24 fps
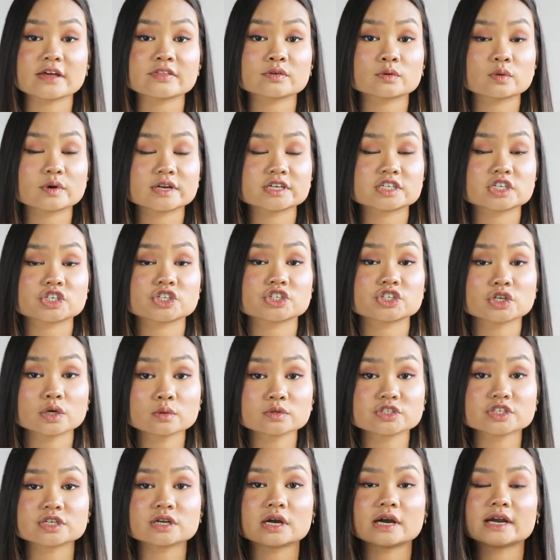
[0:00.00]
other one I just
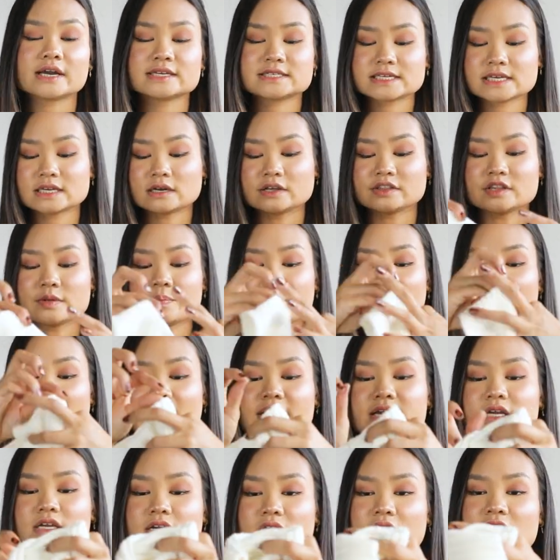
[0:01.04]
showed you guys, and on the
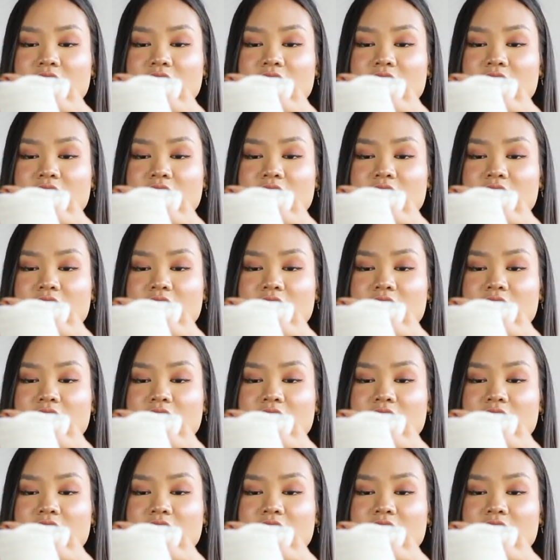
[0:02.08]
back it